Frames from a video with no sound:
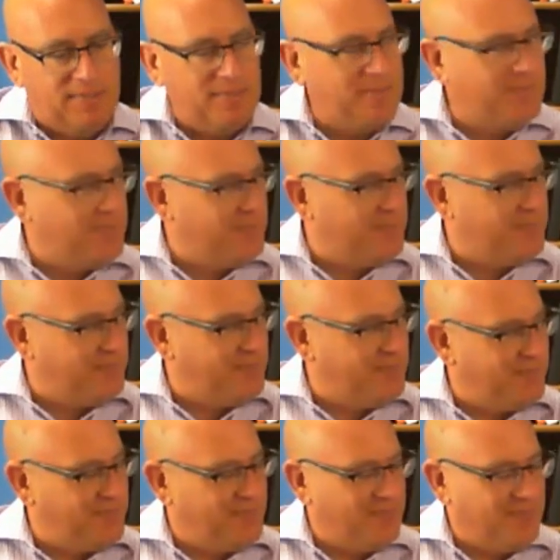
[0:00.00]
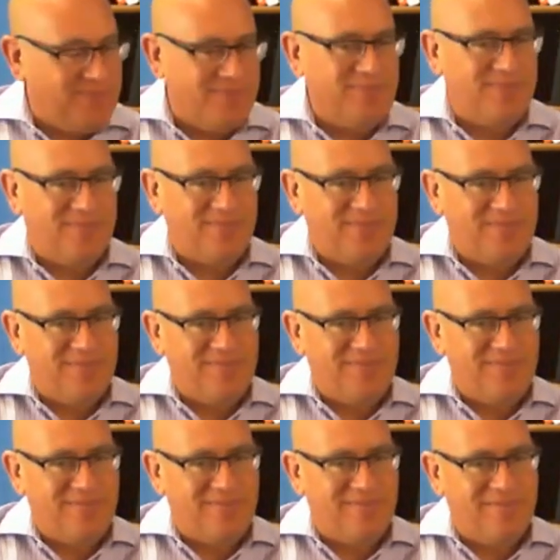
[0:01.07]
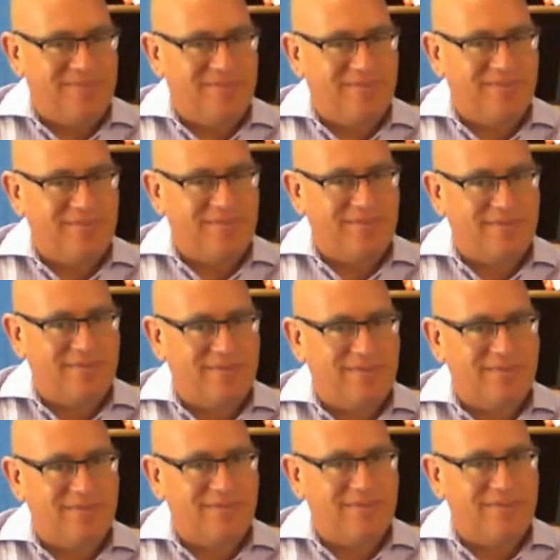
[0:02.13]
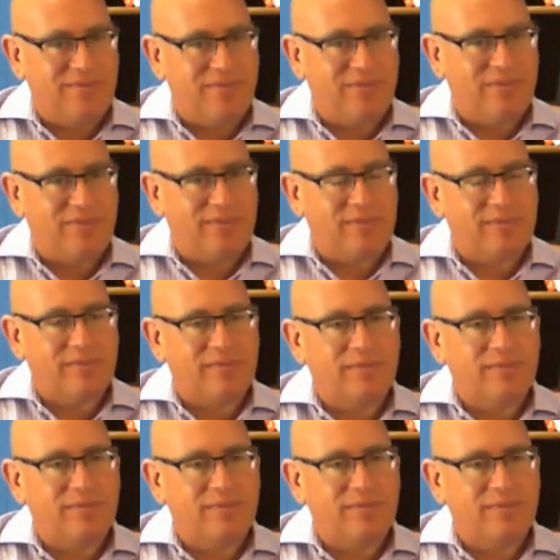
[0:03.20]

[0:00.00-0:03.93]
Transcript: This person isn't speaking.